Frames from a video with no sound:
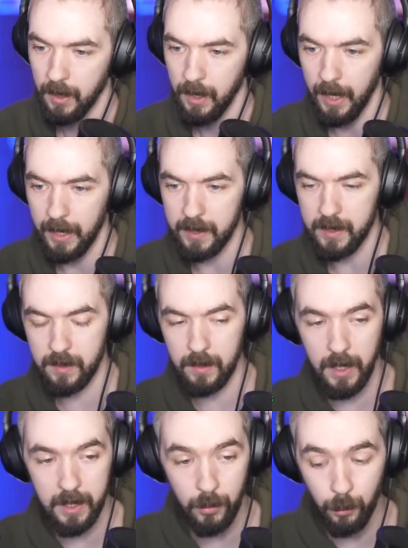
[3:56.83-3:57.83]
And it's
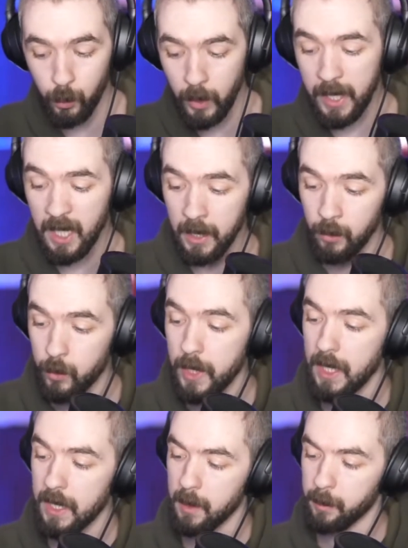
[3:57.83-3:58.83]
really,
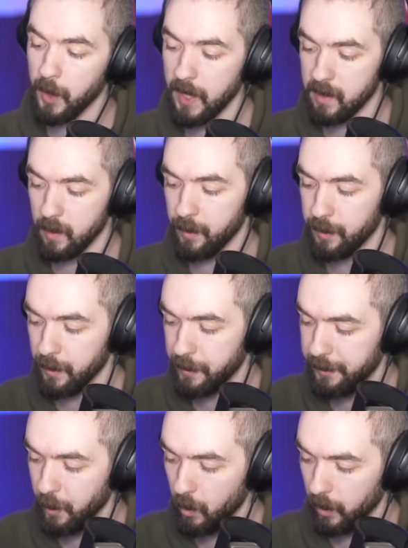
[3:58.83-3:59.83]
really impressive
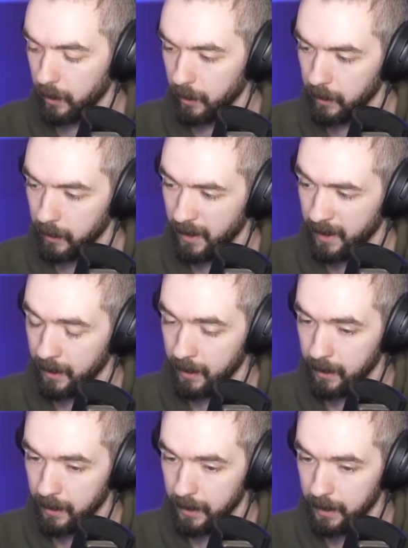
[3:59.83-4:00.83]
for
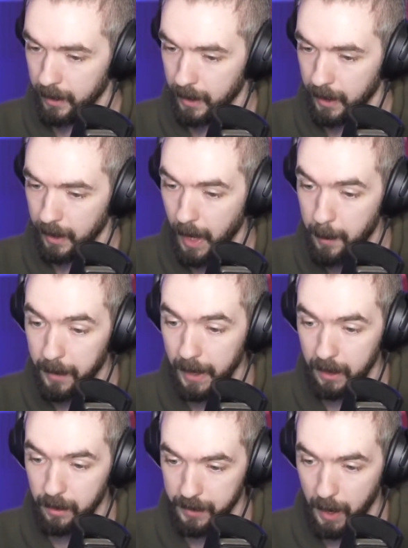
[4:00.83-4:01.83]
a
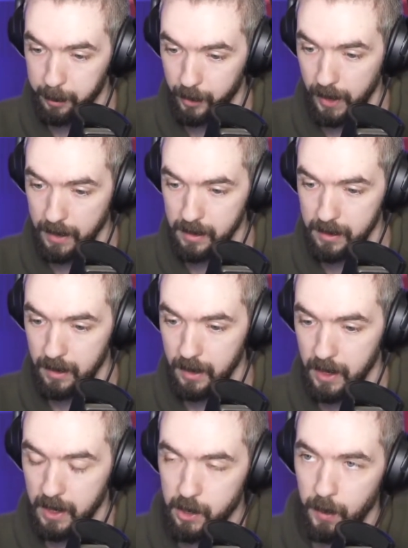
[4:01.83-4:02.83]
mic of that price.
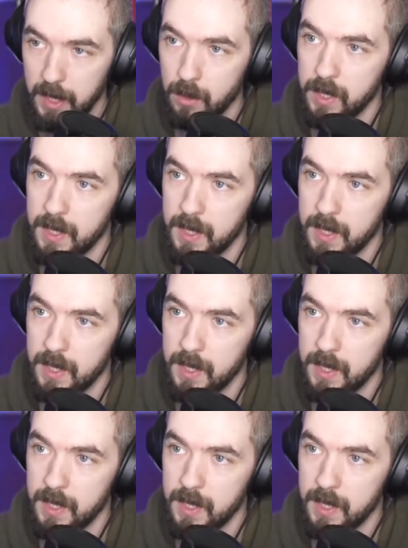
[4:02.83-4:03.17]
So I use